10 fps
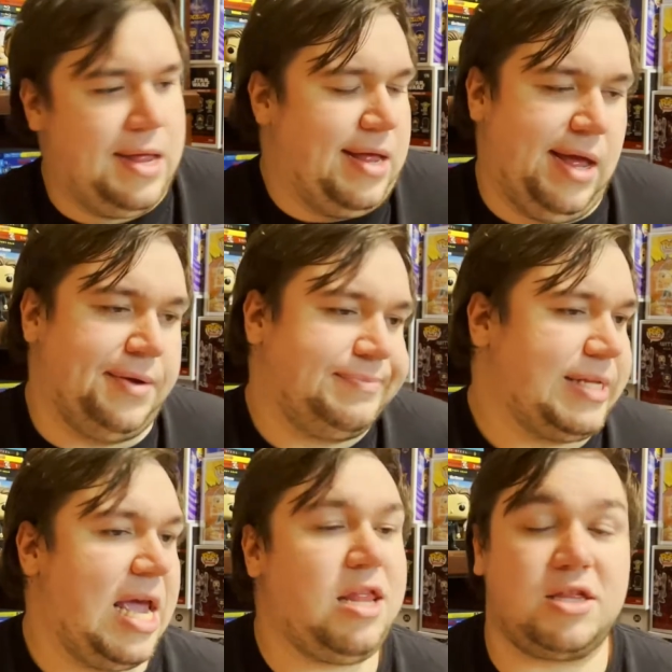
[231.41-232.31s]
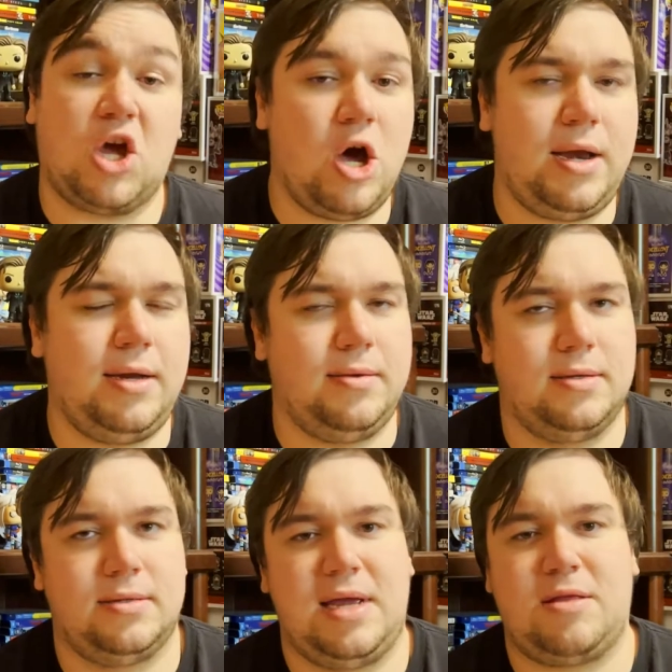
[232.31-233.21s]
And it's good.
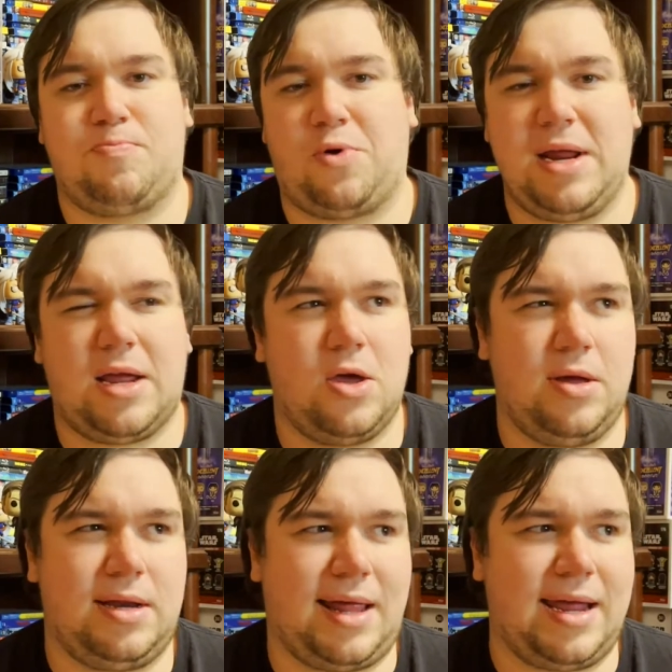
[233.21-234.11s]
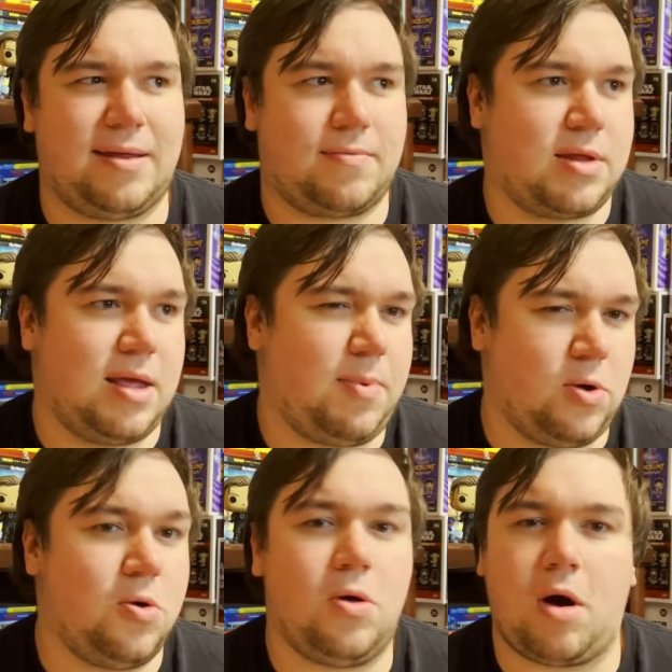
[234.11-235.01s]
It's pretty good, like
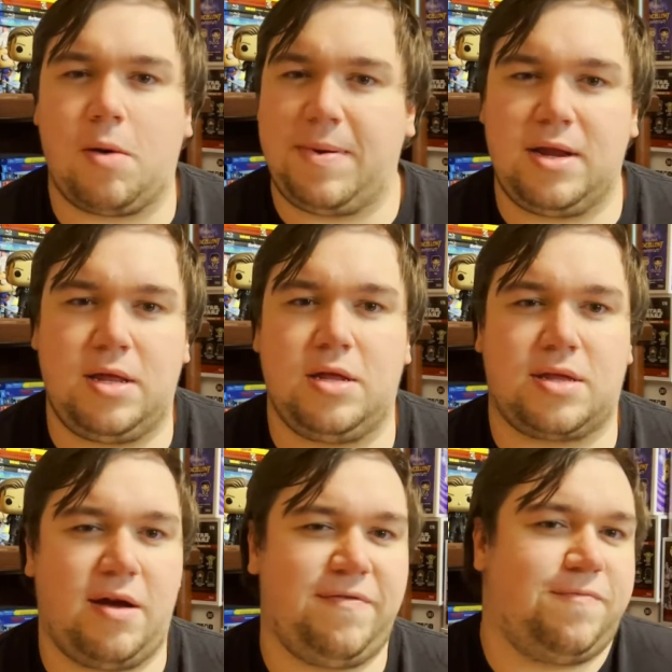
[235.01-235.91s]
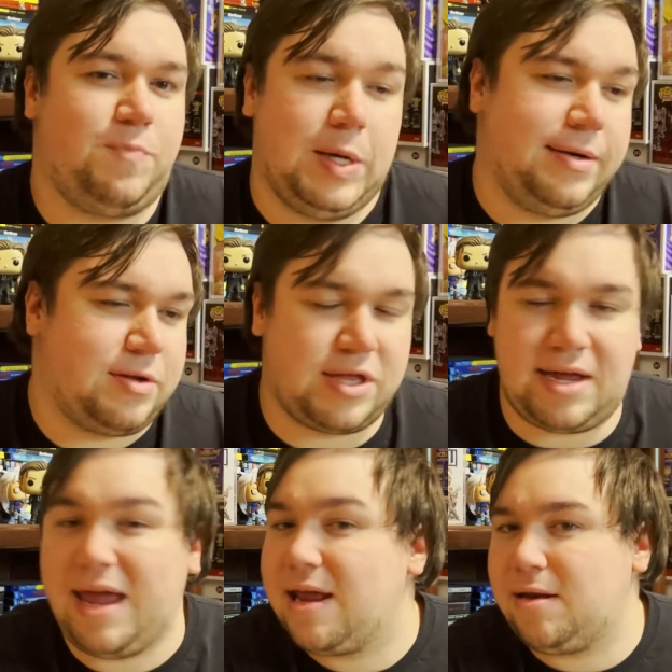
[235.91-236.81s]
typical RPG stuff, but
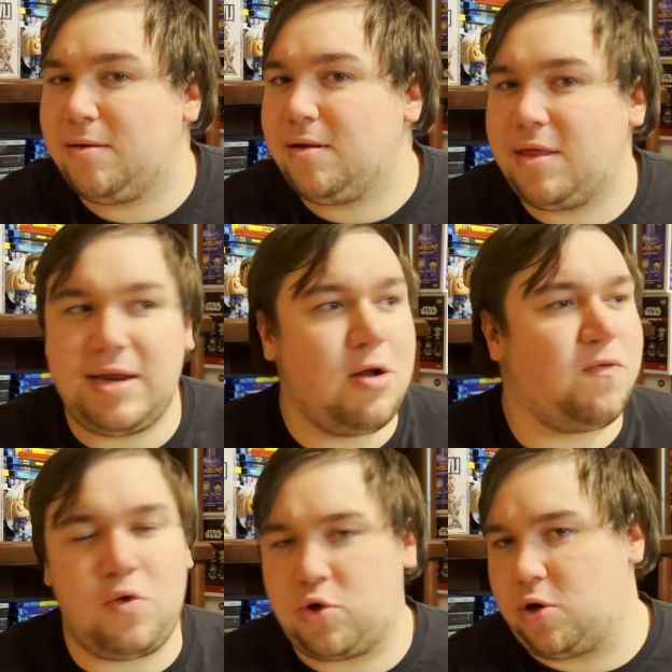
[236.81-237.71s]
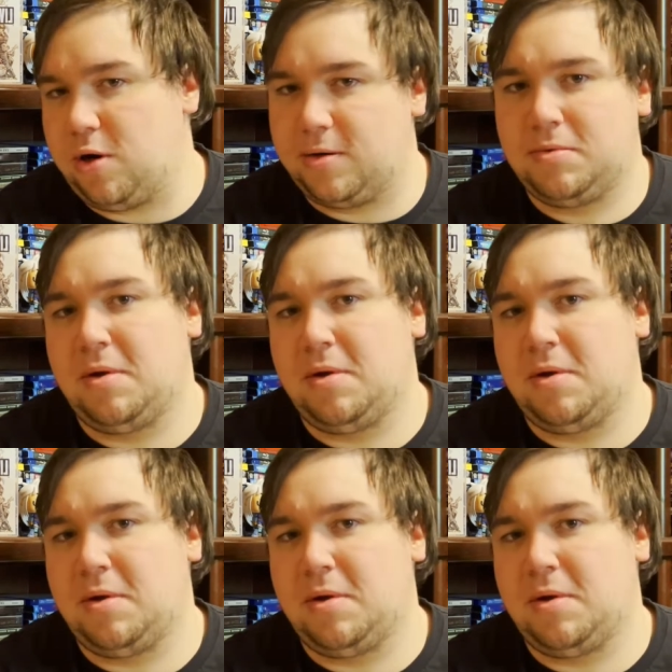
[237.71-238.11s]
set in the near future.